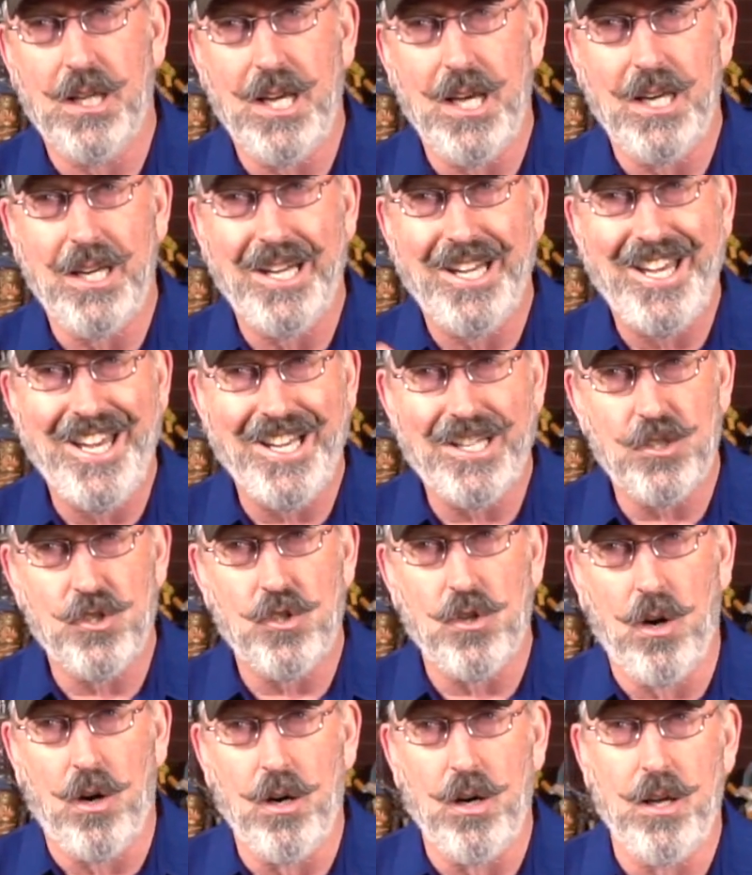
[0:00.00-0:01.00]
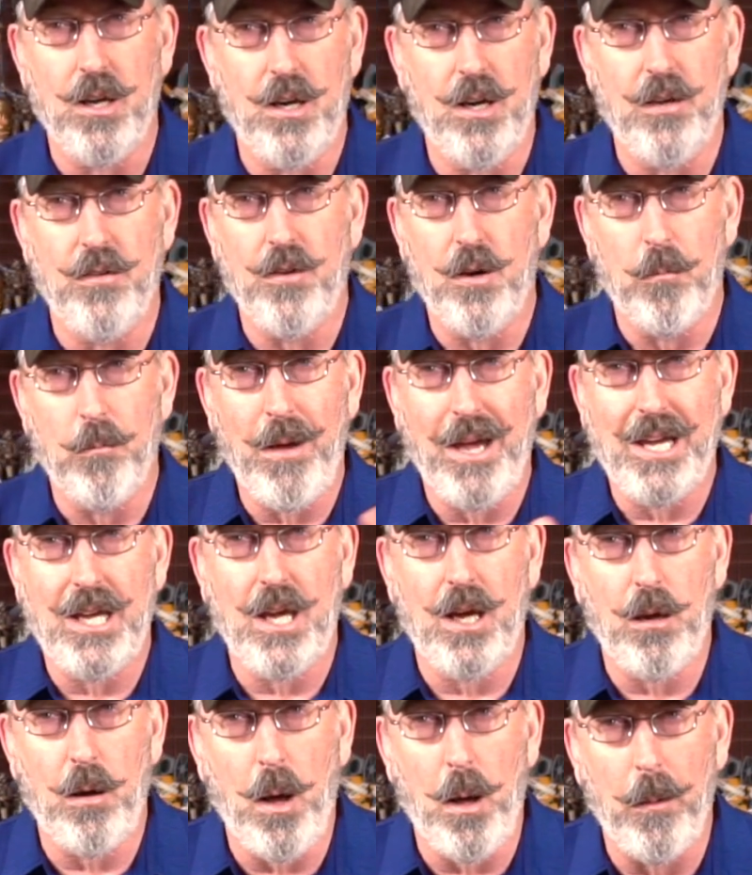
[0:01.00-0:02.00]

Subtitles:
get kickstarted and they're making